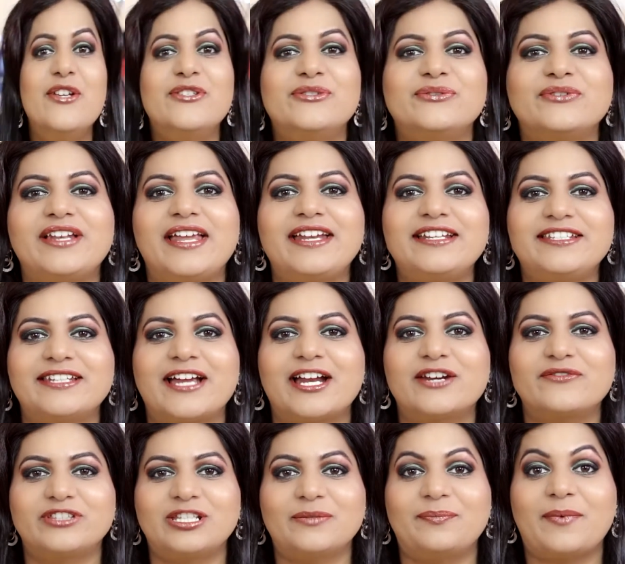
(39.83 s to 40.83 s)
So let's
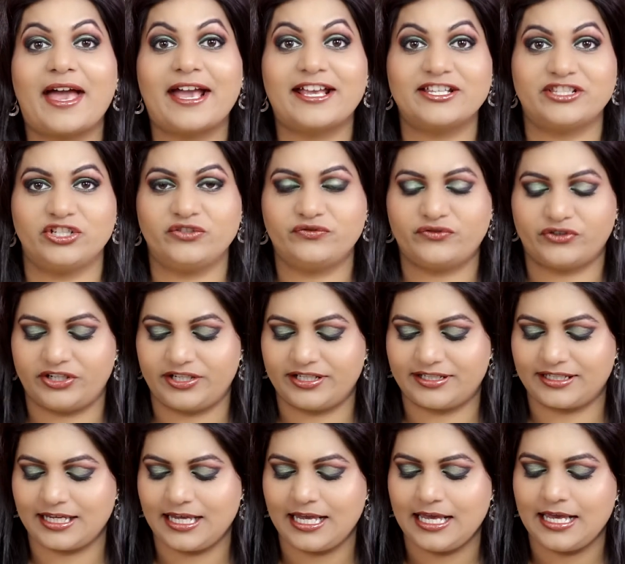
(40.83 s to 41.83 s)
start with the packaging
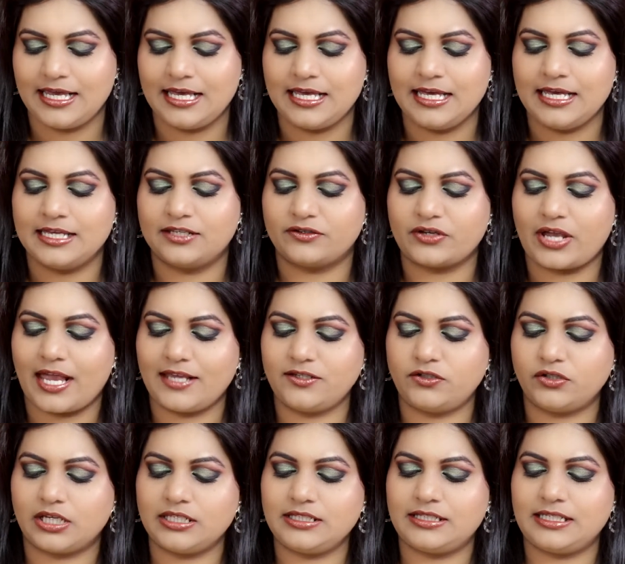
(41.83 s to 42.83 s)
first. So as
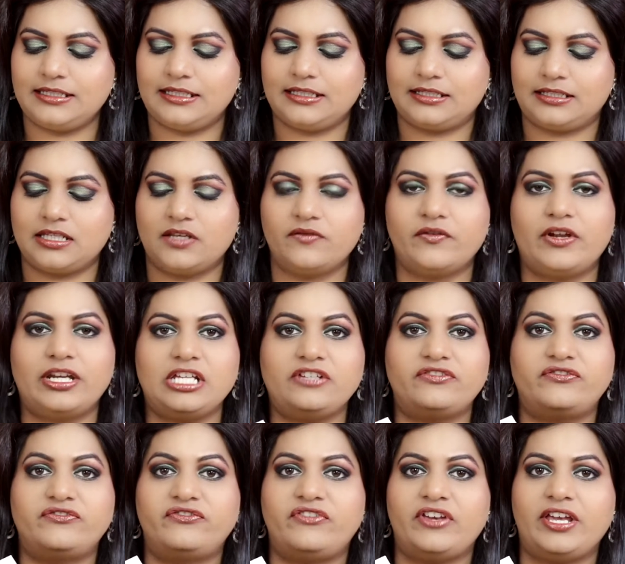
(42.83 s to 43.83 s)
you can see, this is a very
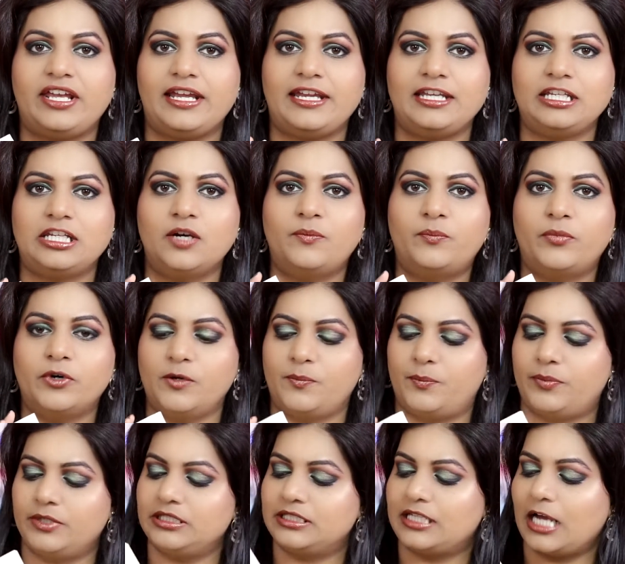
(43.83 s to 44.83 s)
faint
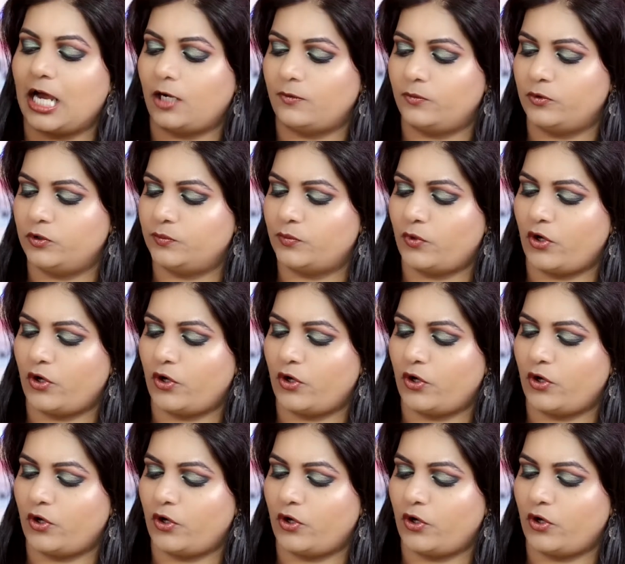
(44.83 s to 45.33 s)
purple cardboard